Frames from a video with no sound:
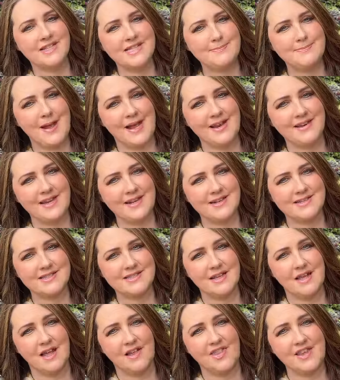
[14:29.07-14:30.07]
spandex.
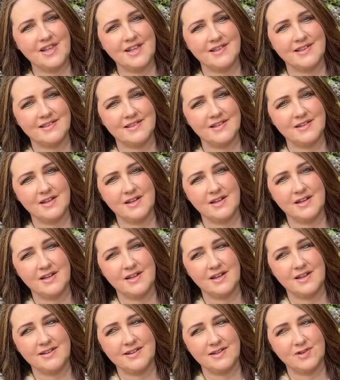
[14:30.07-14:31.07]
I think it's
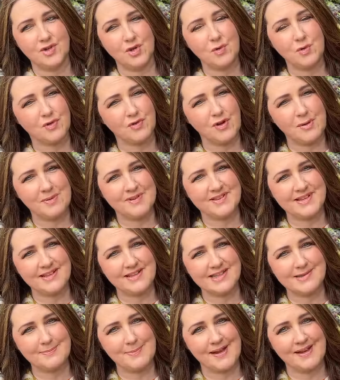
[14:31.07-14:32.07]
is it 2 or 3%
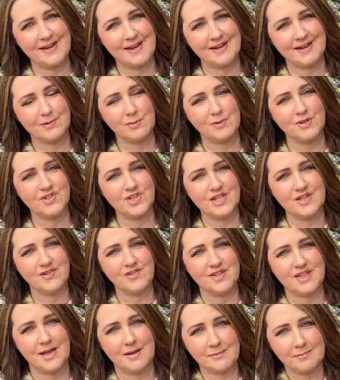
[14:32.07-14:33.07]
spandex, which gives
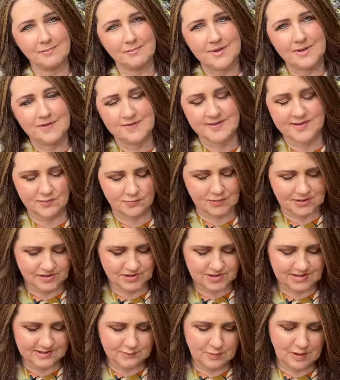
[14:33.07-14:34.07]
you that bit of
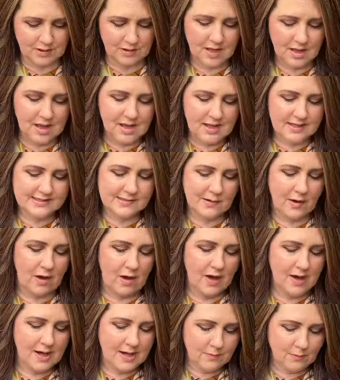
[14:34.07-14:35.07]
stretch as well. So
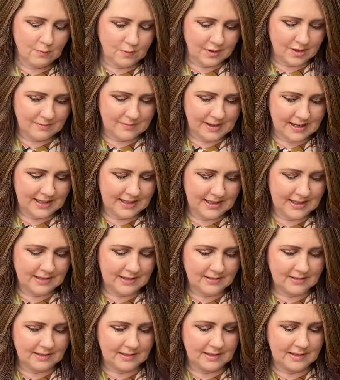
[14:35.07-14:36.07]
I want to make
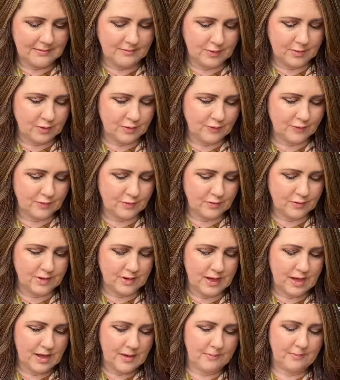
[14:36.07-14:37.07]
in the beautiful
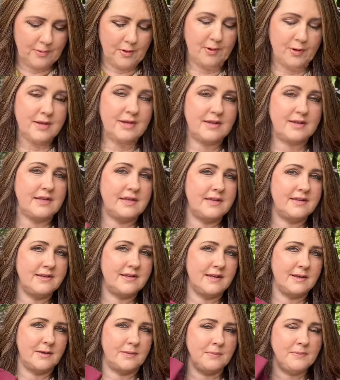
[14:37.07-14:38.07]
burgundy
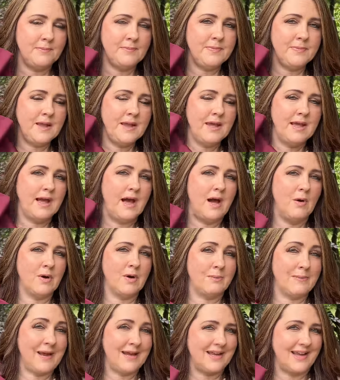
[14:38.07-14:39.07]
denim. I want
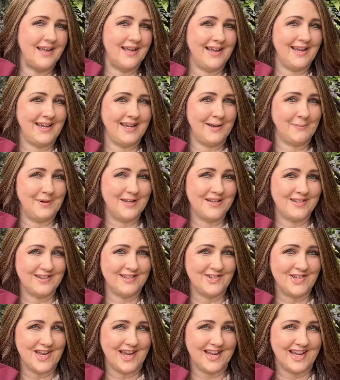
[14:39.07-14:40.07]
to make a pillow
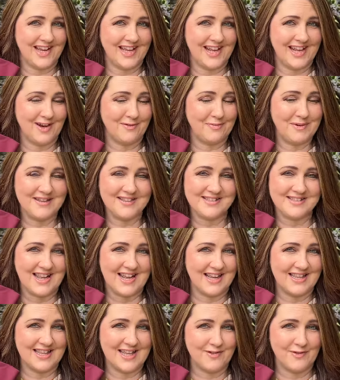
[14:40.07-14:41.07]
jacket, and I've been
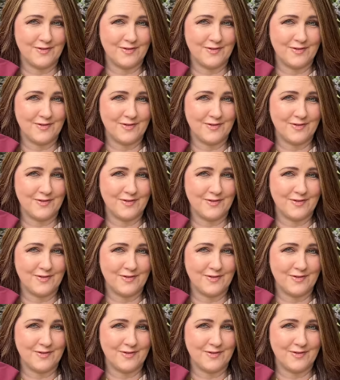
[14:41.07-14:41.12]
saying that